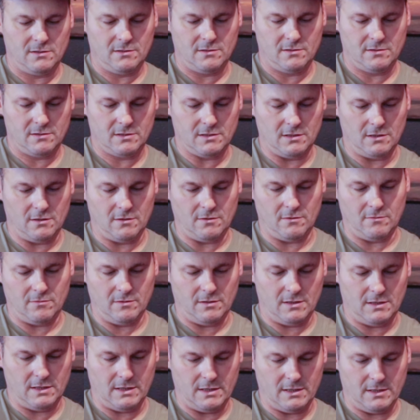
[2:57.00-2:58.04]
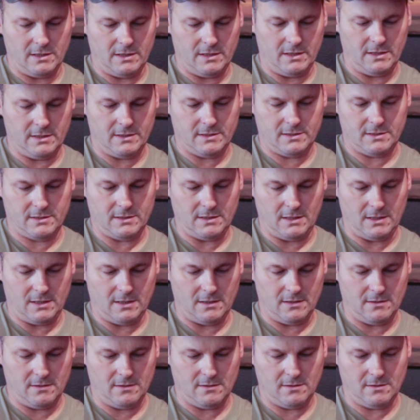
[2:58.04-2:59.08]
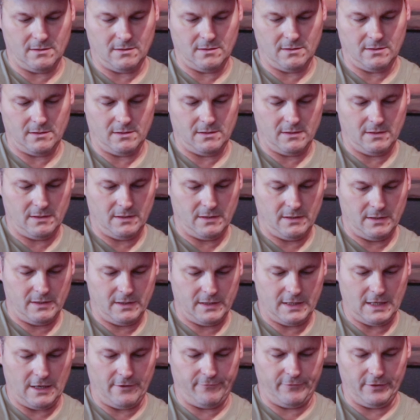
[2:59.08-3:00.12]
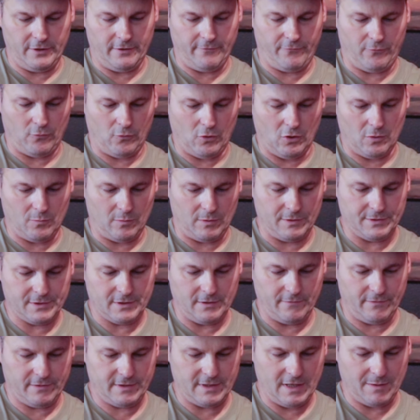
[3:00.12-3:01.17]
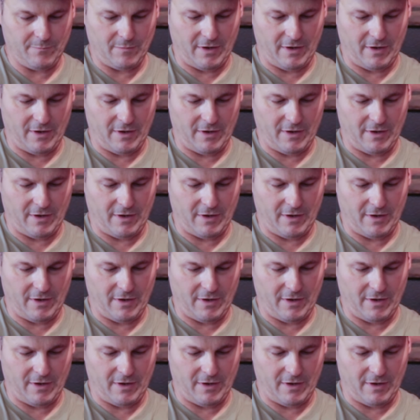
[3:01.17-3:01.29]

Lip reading: So it's definitely affordable. So if you take